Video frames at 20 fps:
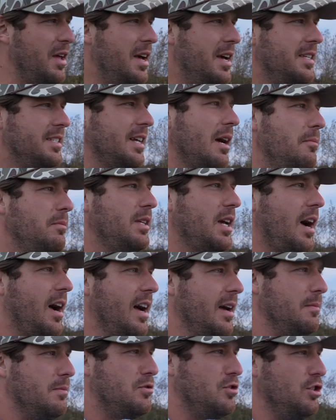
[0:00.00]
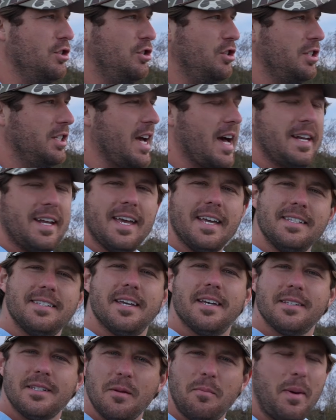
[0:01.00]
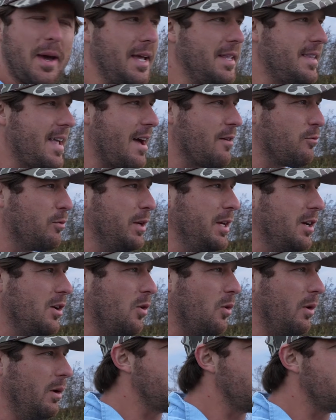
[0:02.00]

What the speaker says: Sometimes you just kind of anticipate that recoil,